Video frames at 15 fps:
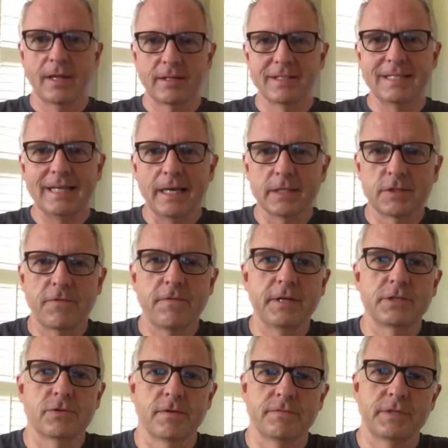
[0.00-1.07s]
this next
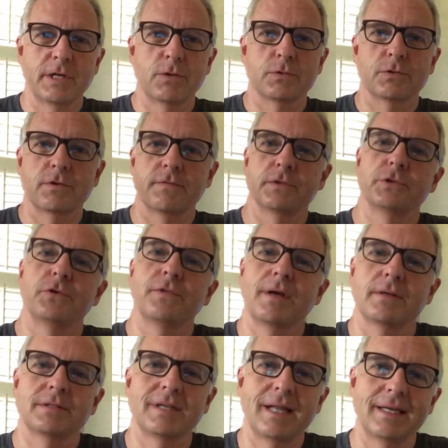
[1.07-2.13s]
feature of SQL Server
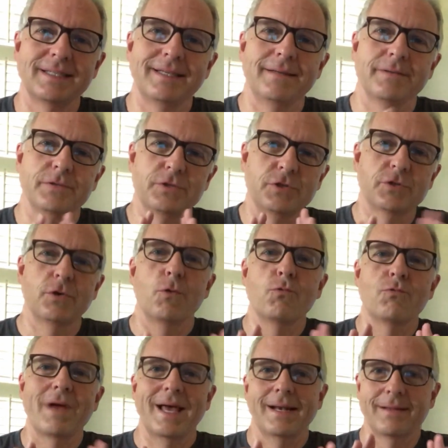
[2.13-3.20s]
2019 is so
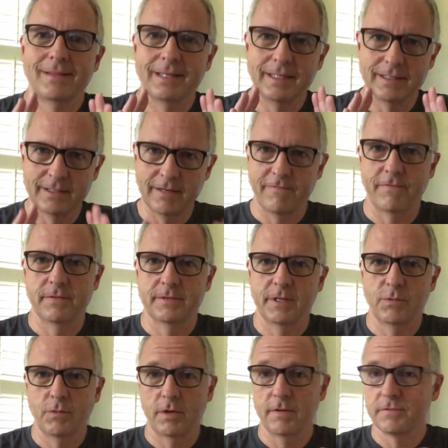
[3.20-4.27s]
radically different
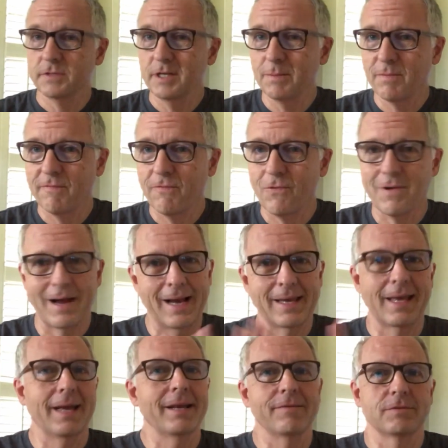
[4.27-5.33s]
than what you've seen before, I
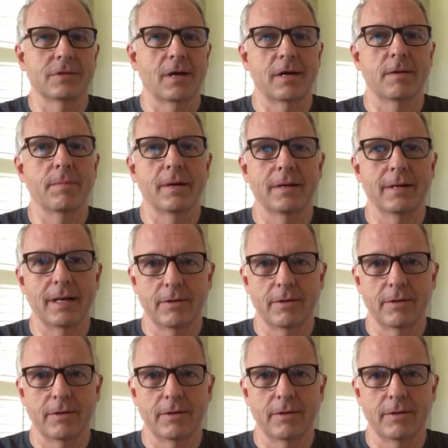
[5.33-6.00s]
can't even talk about it